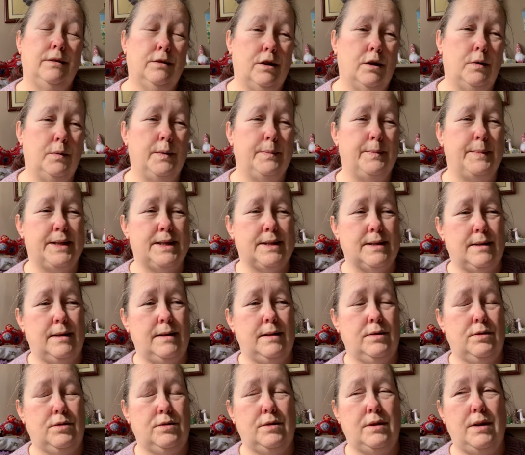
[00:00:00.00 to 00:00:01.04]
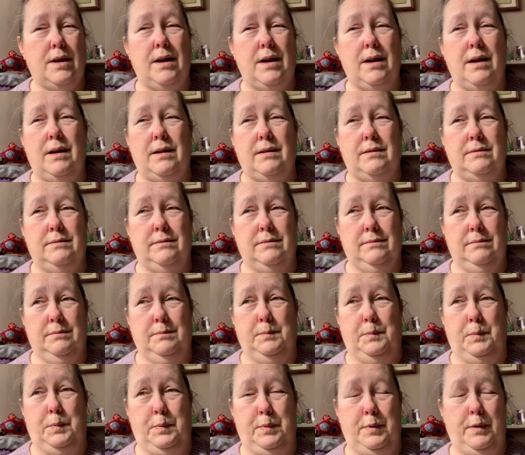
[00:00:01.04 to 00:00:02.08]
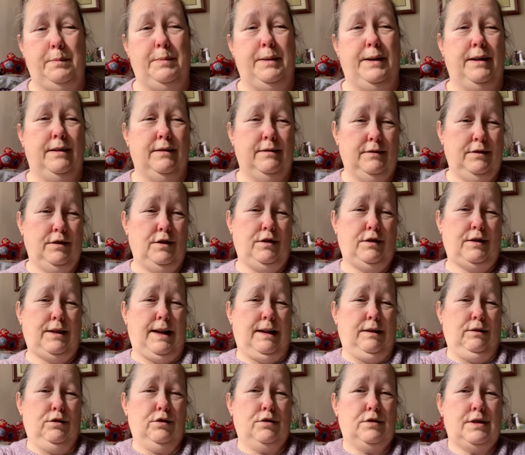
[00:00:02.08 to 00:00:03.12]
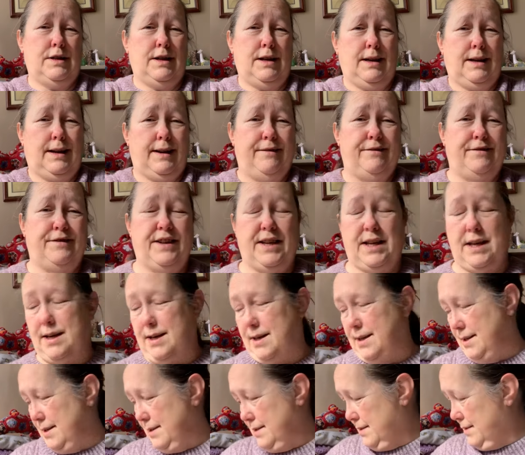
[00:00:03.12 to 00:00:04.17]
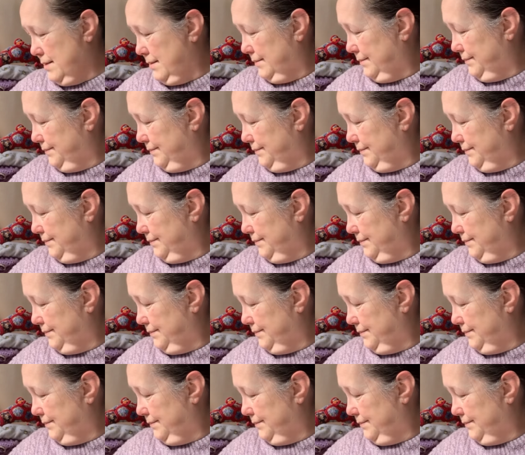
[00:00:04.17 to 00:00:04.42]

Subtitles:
go in my stash and probably not get looked at again for years.